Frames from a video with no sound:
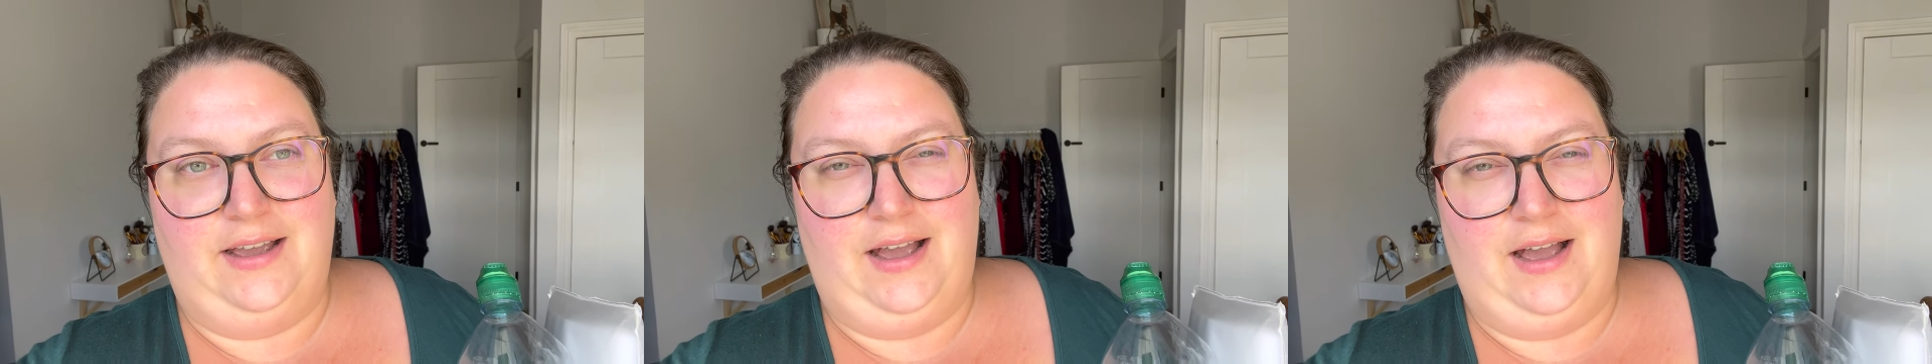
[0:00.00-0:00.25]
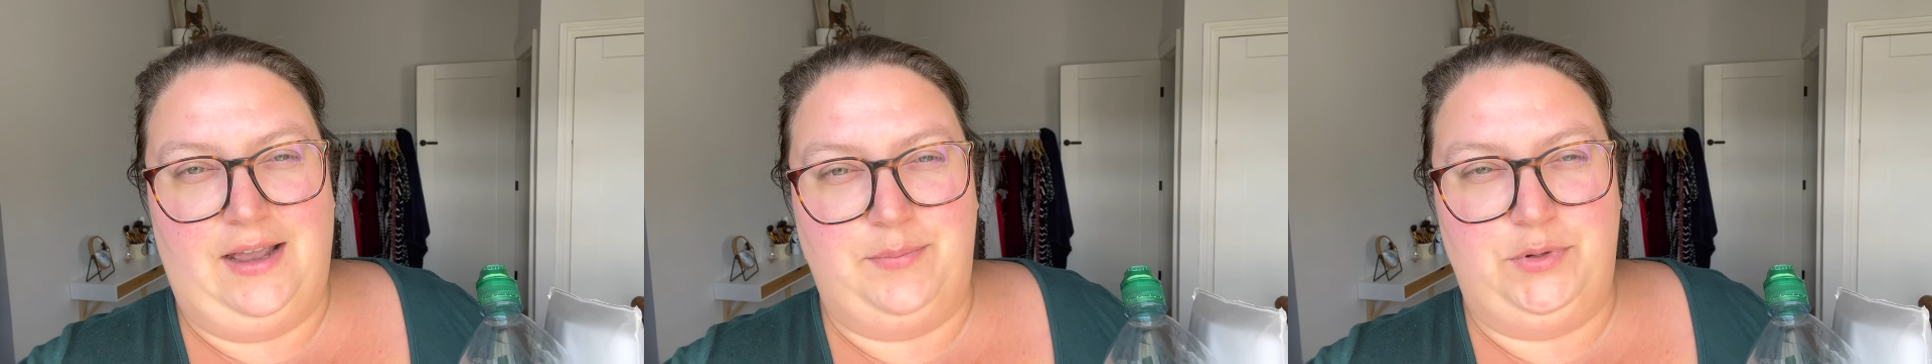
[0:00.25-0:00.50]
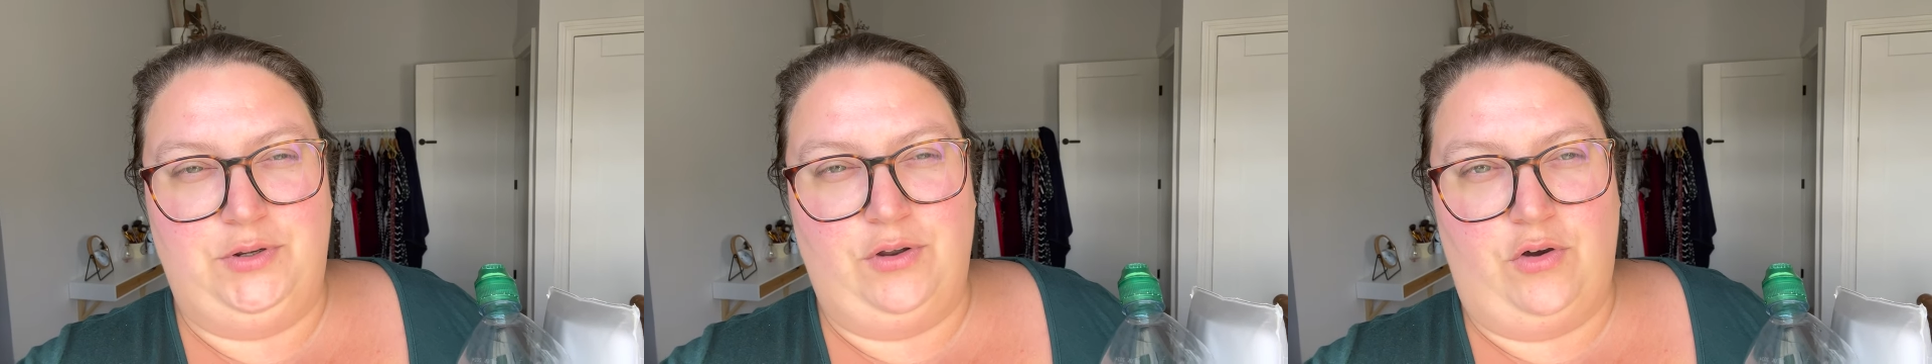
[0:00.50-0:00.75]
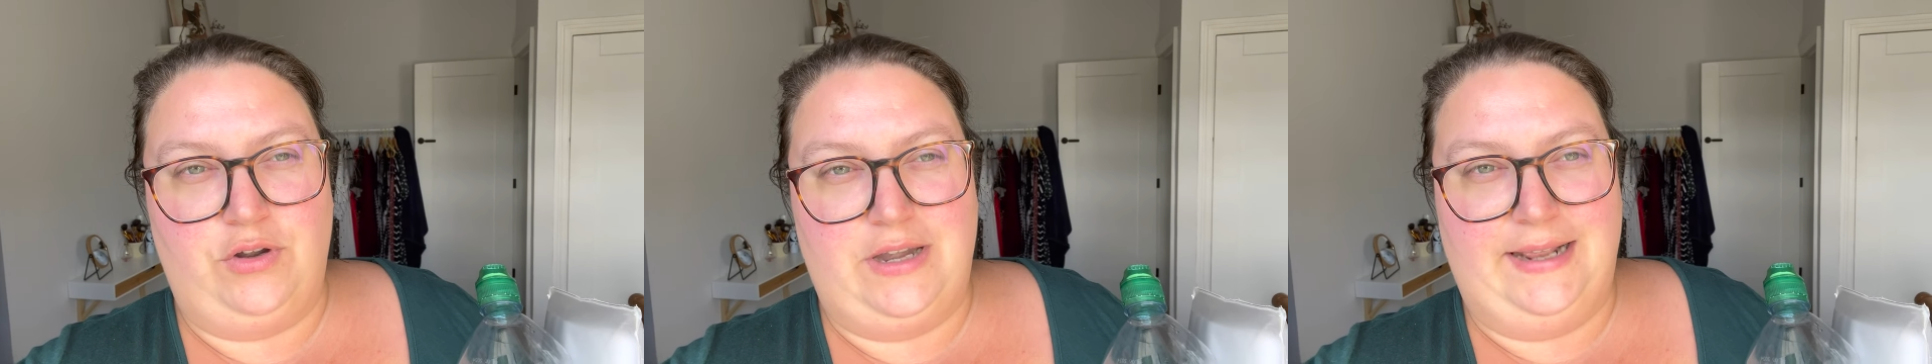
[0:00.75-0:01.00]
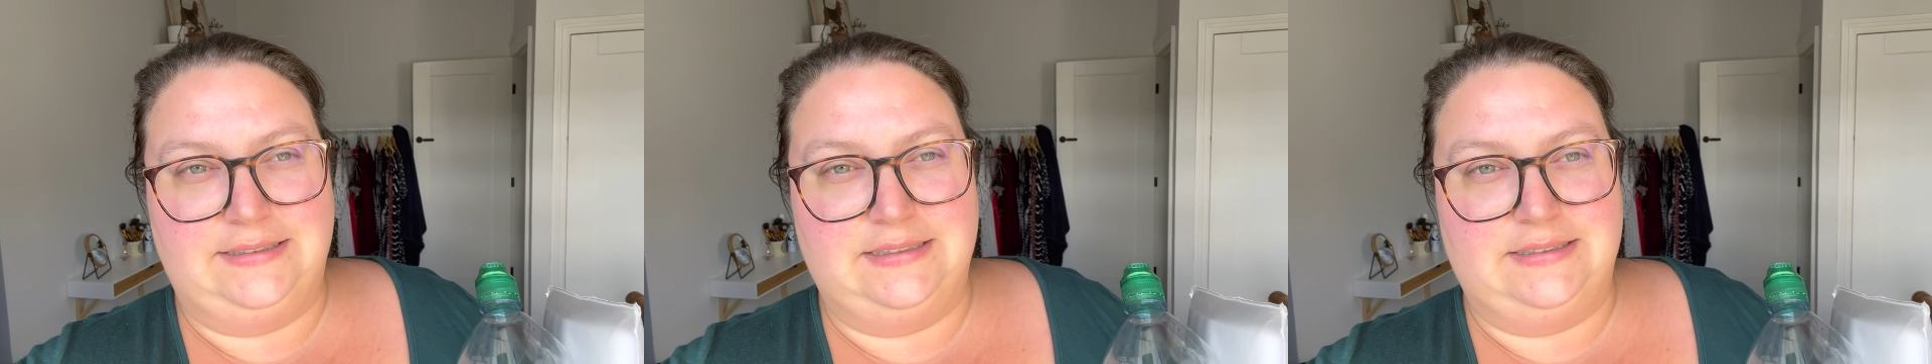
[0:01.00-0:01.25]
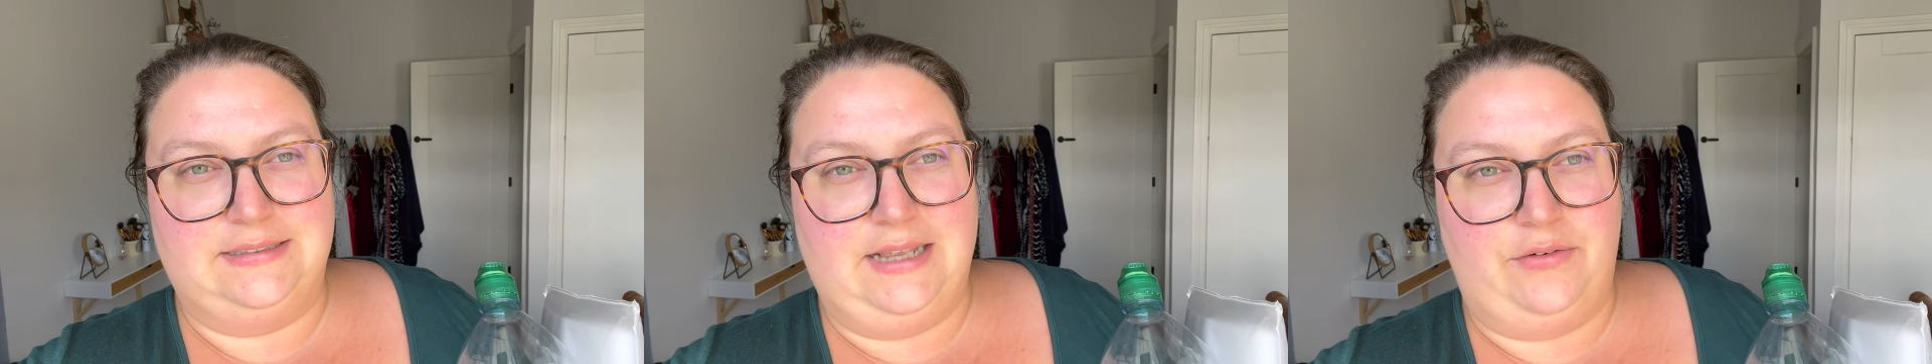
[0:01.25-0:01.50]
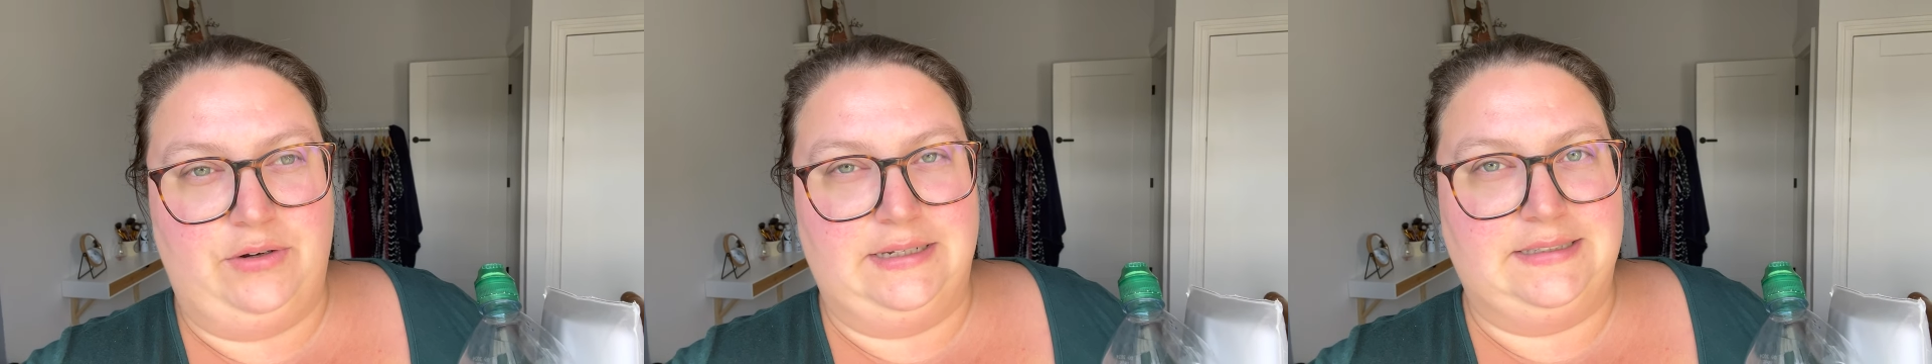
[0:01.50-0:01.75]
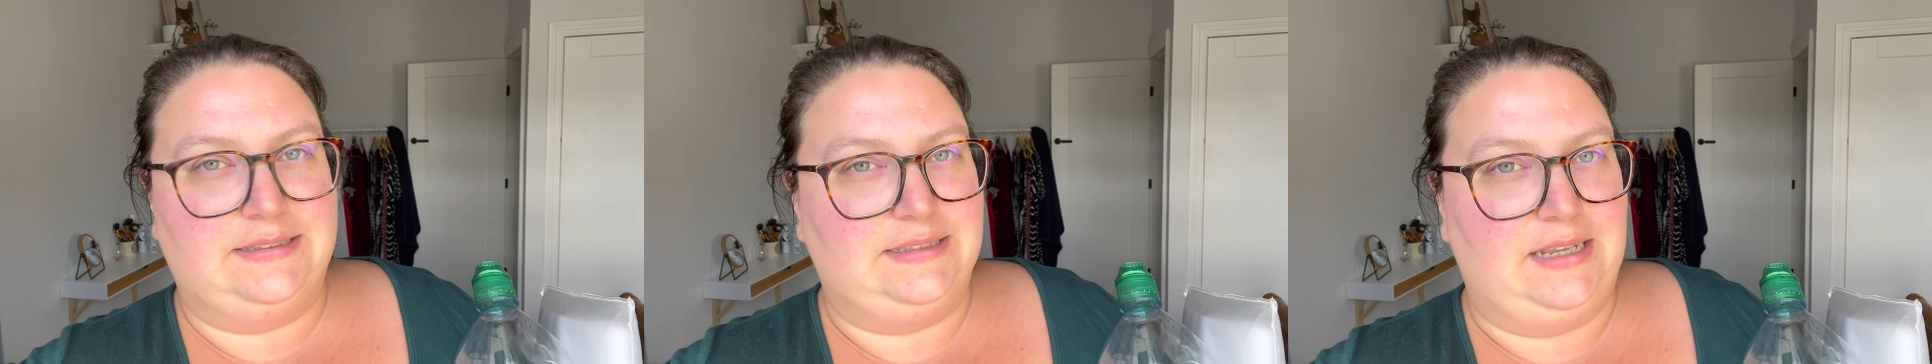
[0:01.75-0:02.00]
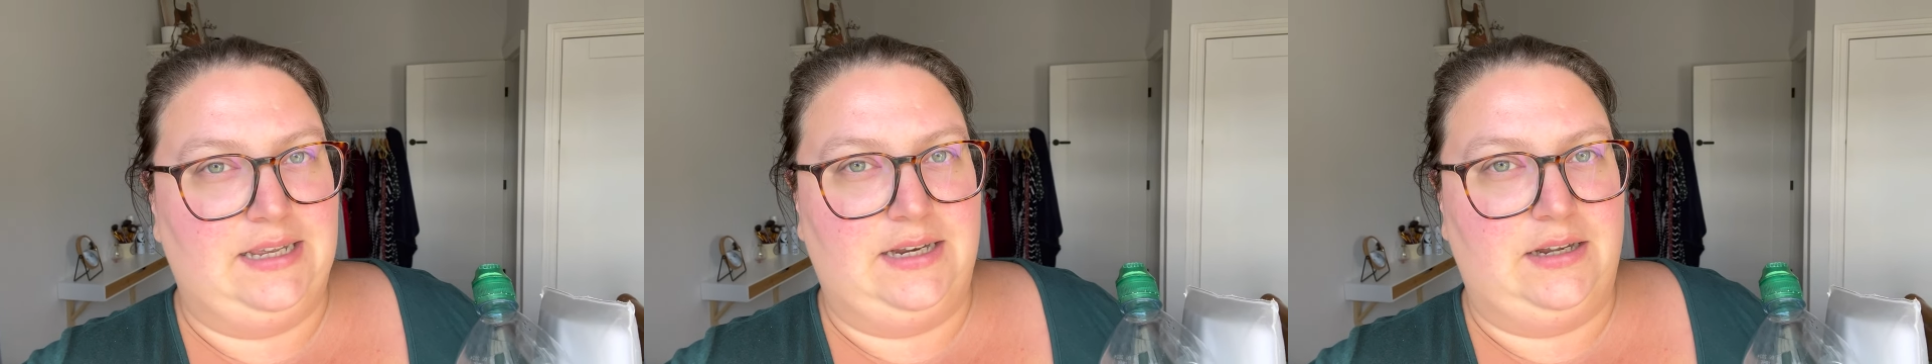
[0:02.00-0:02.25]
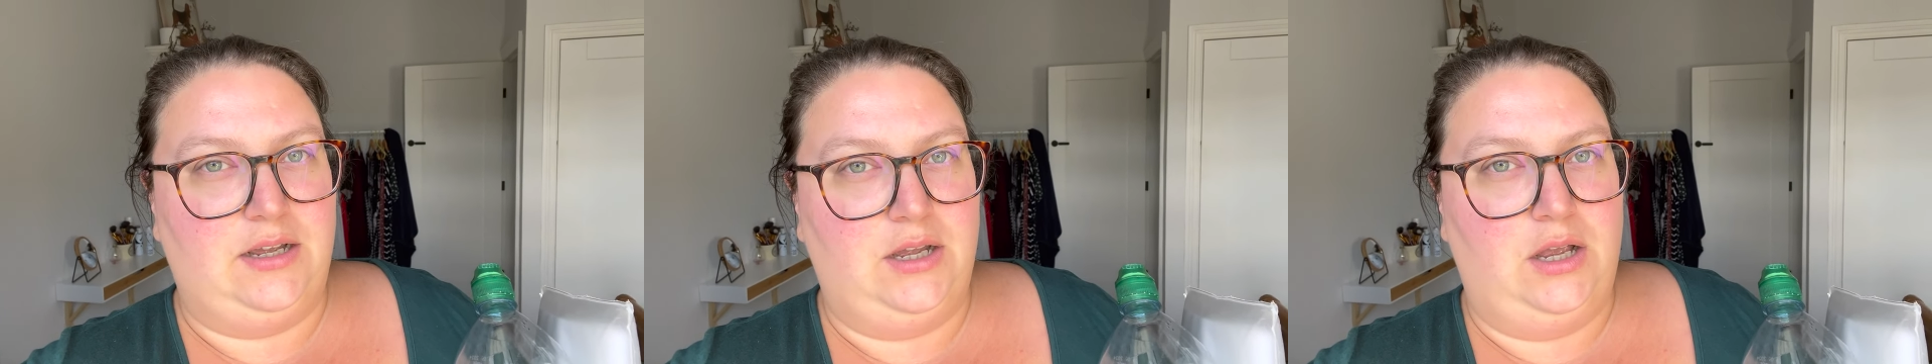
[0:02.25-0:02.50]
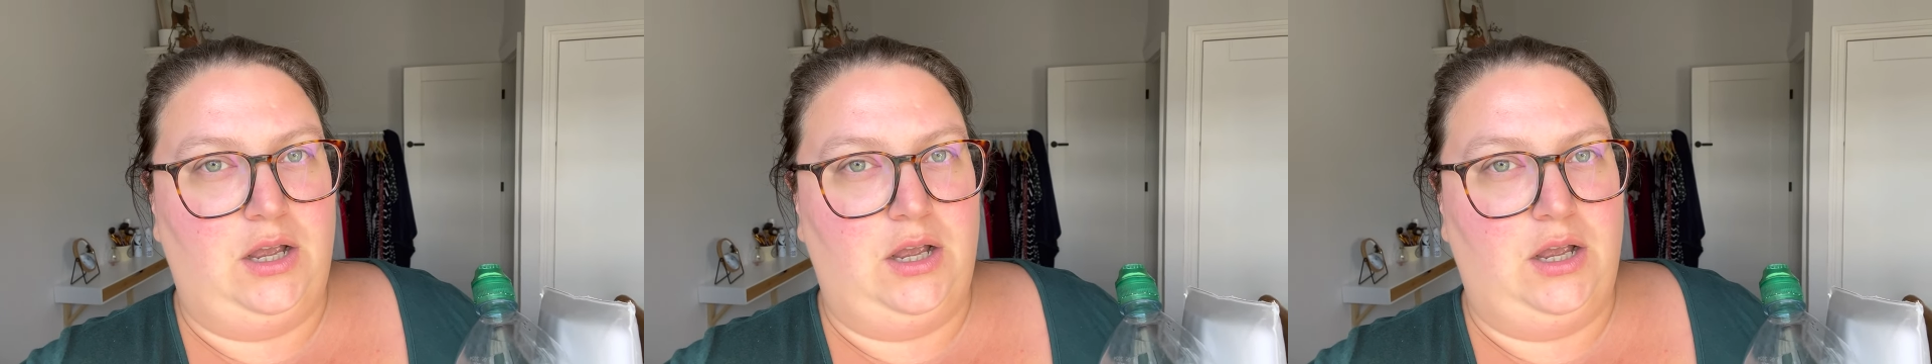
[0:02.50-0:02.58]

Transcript: I'm not necessarily seeing